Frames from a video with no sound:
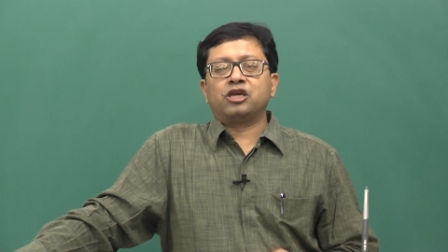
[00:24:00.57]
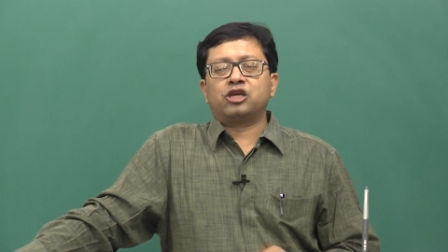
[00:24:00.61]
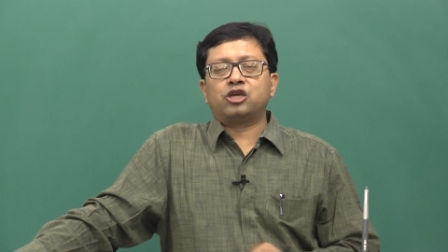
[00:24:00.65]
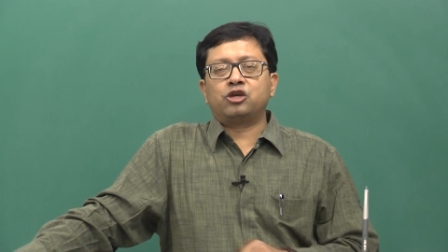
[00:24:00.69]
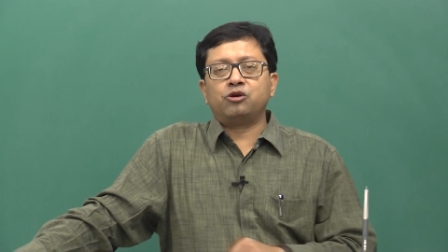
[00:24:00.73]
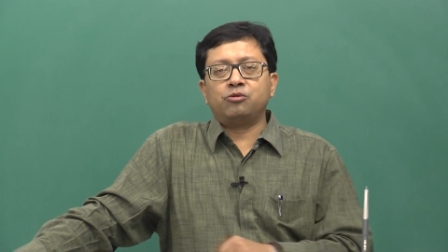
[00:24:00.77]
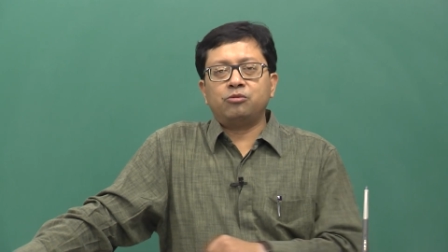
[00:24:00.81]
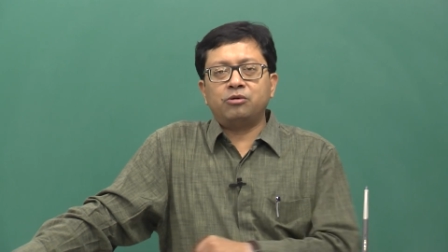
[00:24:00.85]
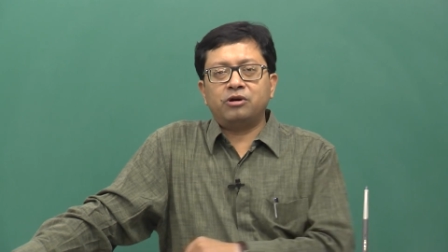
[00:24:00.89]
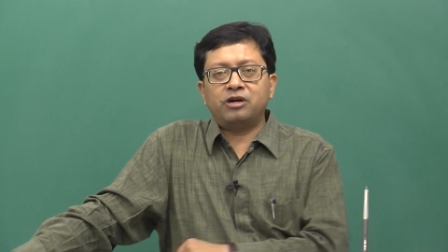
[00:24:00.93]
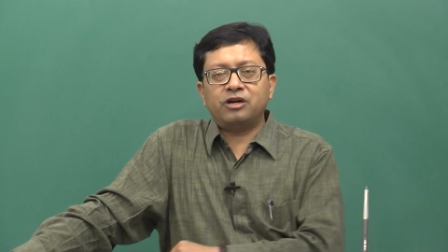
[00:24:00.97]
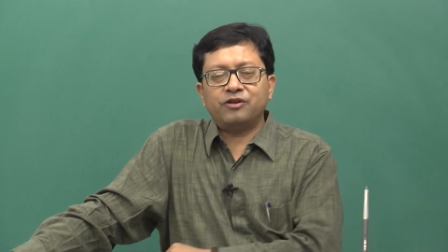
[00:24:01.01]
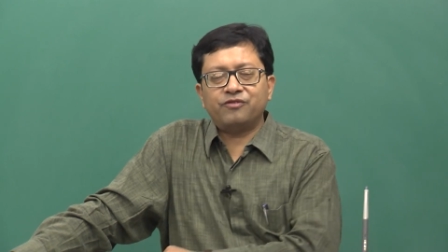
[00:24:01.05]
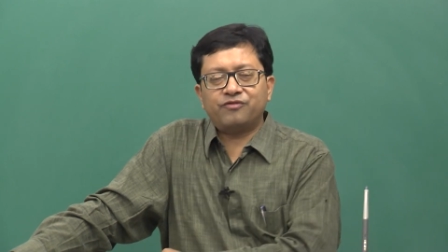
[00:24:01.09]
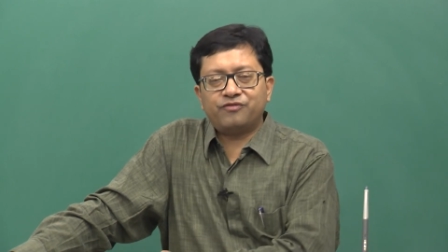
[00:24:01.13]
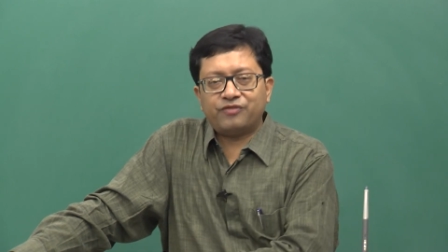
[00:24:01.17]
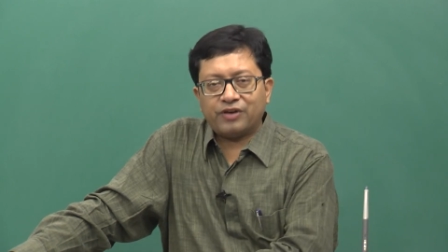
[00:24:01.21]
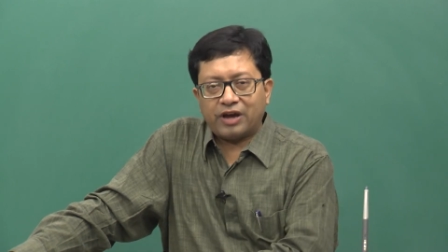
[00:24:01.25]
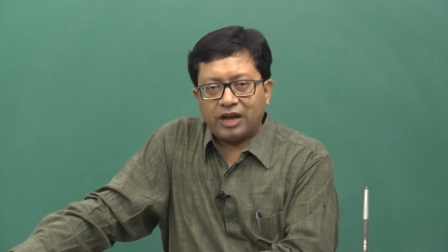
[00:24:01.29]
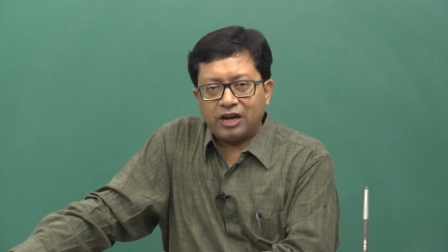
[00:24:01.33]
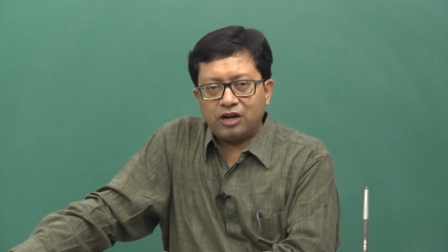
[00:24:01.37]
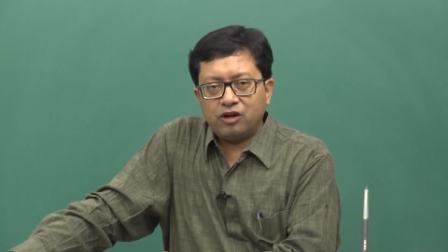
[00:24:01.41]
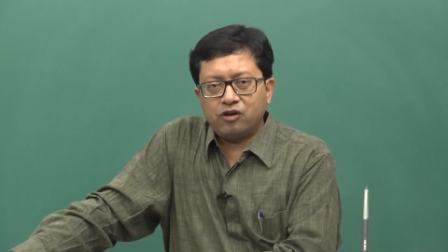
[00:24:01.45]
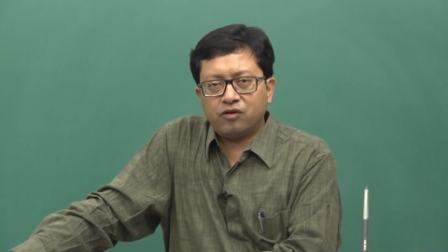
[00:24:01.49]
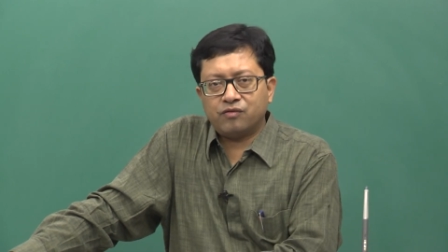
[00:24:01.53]
cumulative
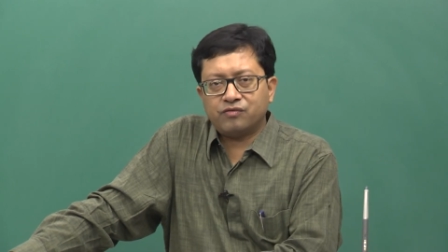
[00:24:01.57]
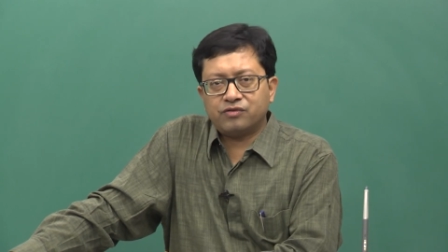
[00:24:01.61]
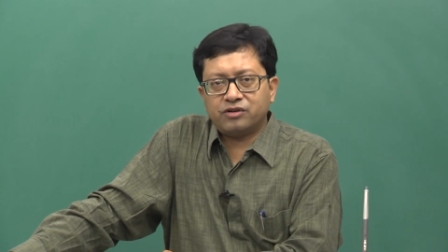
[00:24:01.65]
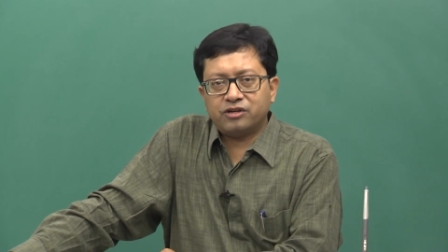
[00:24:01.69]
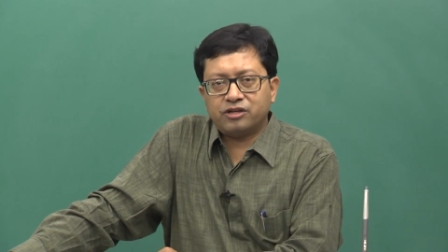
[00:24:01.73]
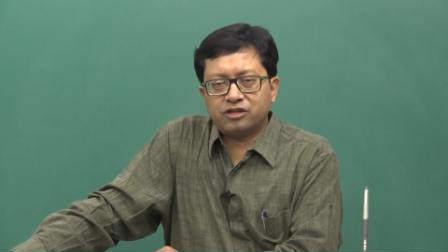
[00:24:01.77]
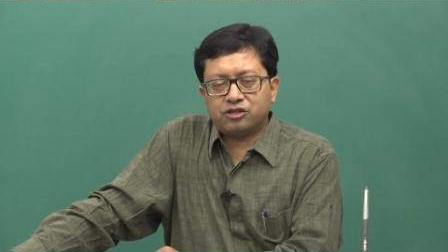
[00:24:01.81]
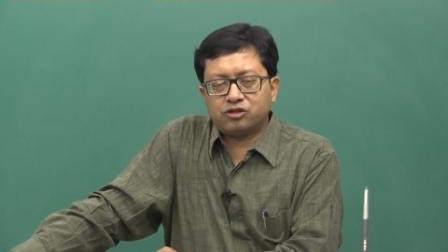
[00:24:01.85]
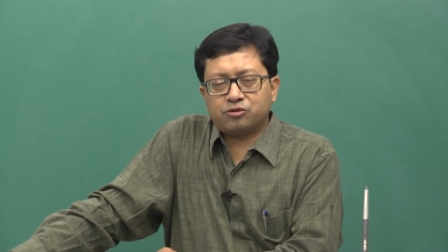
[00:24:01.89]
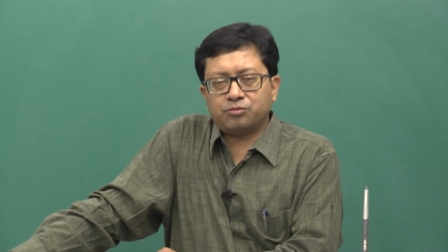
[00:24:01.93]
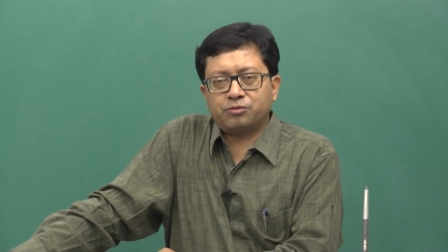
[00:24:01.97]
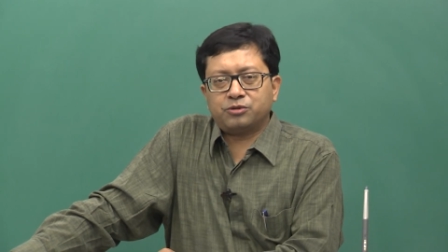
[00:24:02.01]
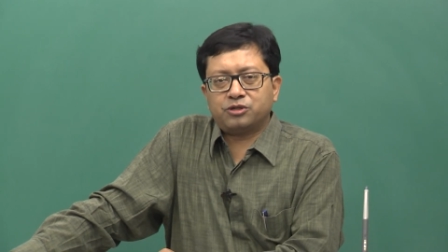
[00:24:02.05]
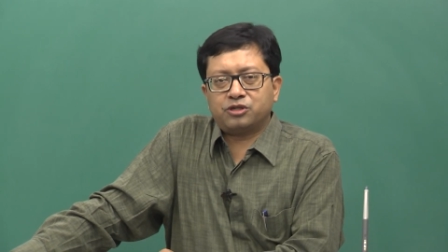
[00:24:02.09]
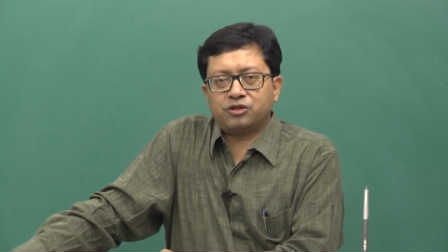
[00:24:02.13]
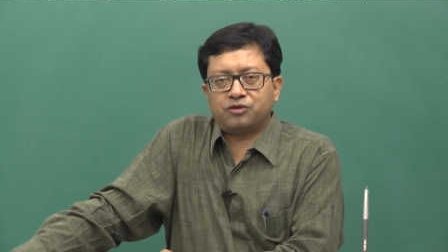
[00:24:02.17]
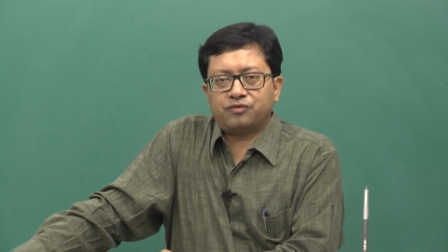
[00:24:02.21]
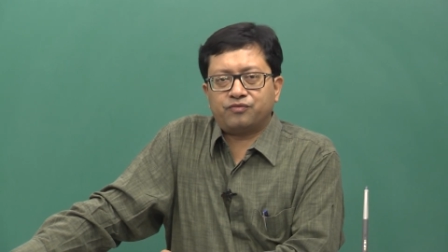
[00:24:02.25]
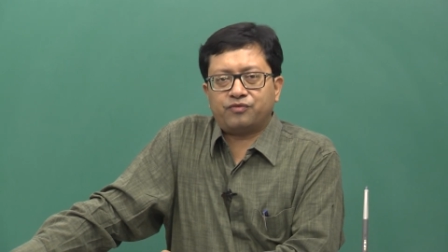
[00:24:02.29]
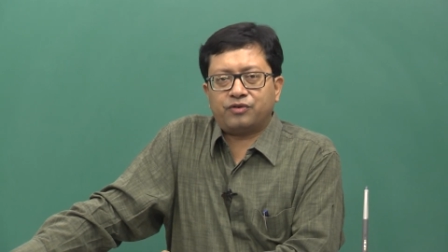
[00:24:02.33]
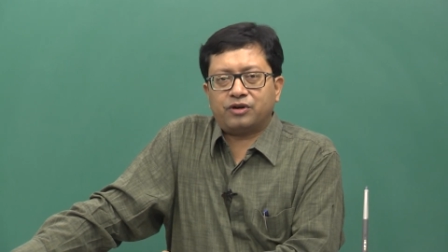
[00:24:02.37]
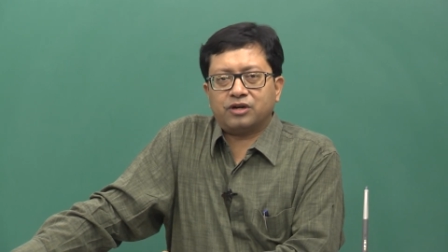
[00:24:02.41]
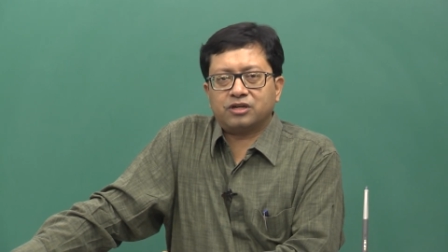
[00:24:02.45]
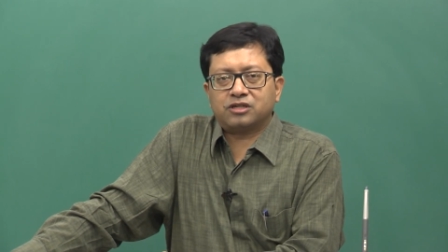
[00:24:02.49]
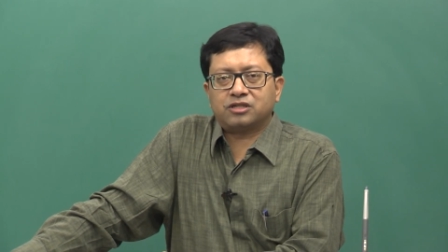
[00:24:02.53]
value of the
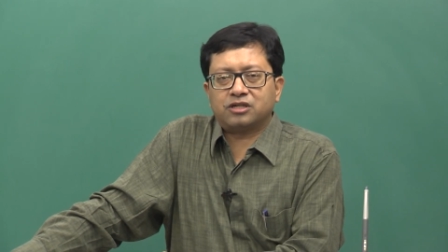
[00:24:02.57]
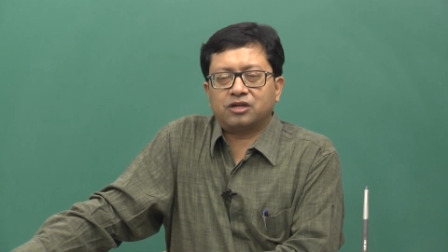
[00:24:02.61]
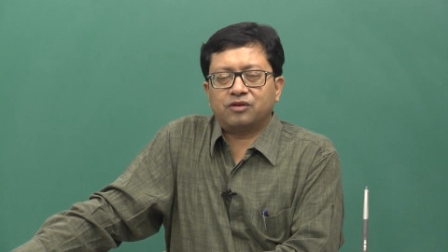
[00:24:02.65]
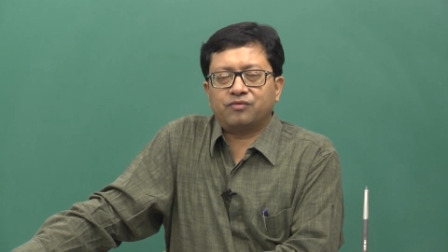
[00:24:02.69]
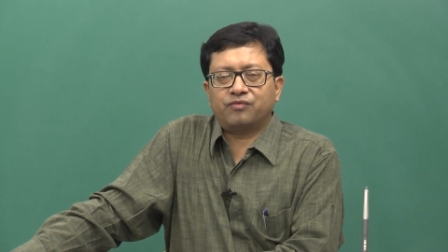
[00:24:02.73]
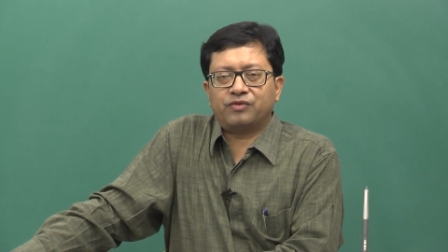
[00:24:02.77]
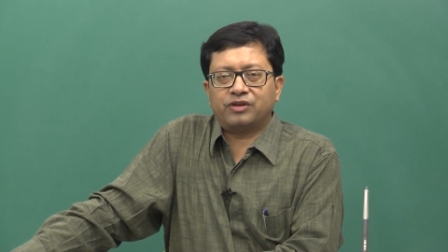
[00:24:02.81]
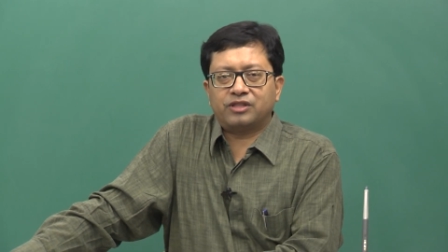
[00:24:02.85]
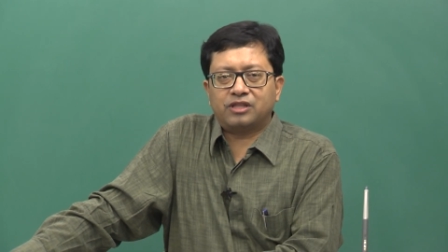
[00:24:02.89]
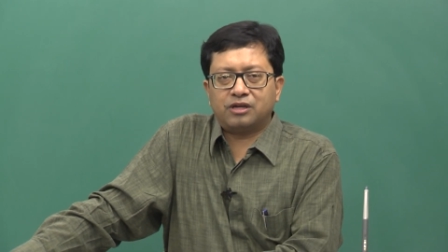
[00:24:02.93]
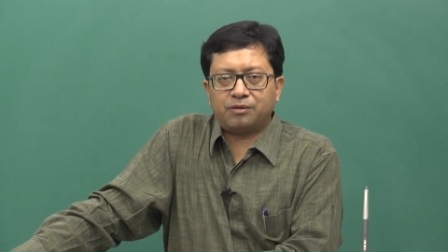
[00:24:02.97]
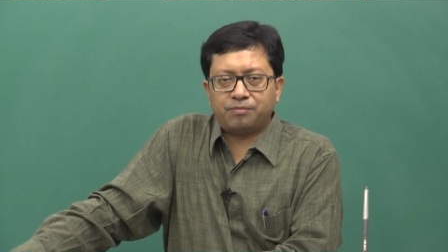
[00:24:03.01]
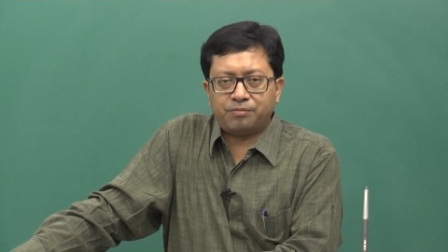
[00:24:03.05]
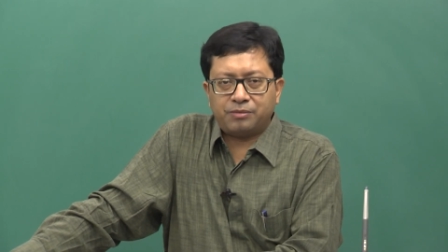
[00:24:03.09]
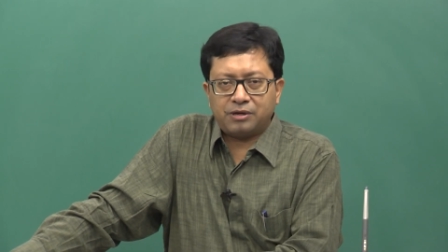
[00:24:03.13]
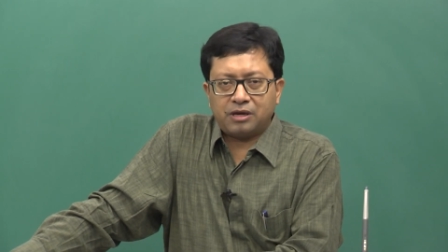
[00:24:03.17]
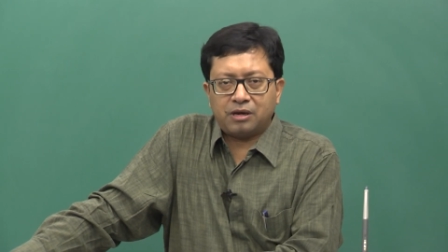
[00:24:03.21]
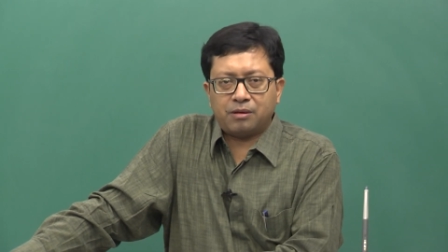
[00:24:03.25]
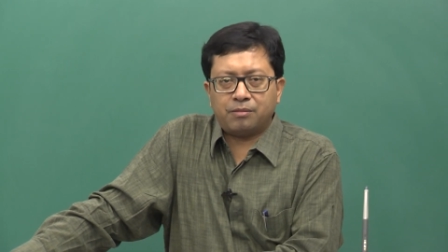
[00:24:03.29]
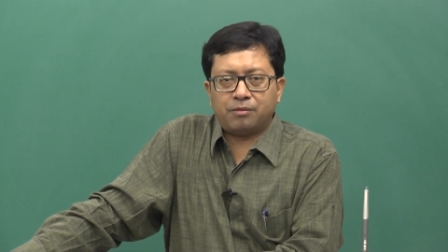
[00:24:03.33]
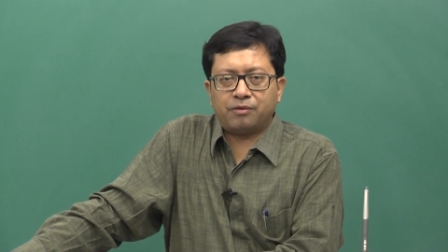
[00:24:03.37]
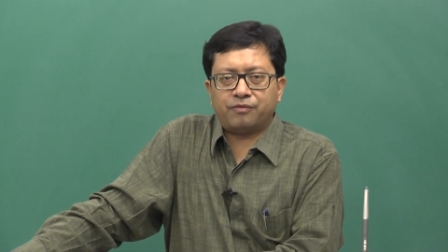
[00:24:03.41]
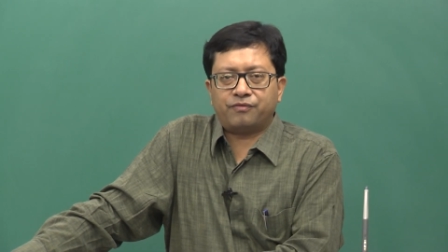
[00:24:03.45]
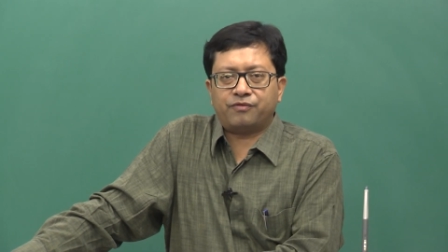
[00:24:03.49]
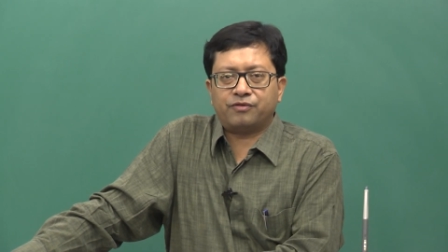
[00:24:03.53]
distribution function, whether
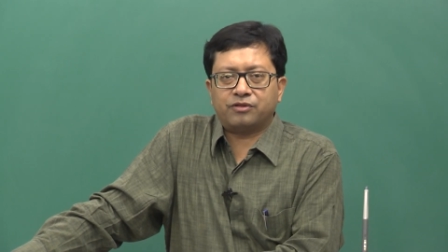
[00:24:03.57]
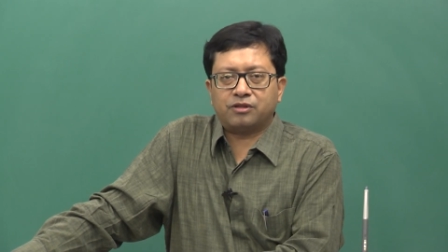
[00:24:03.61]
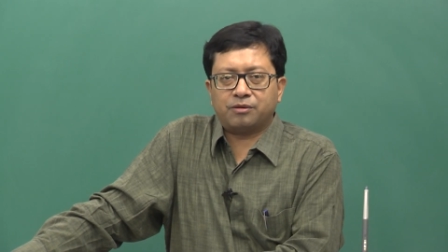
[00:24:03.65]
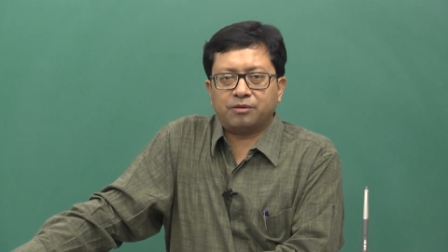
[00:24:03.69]
PMF or